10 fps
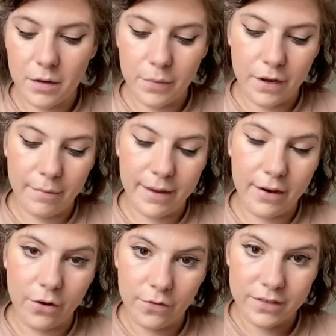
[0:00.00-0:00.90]
going to put a
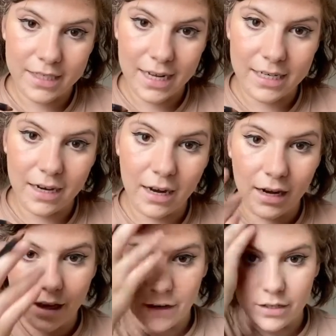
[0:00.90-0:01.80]
bit of Teddy
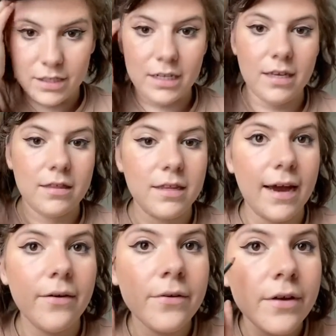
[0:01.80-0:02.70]
eyeliner underneath now.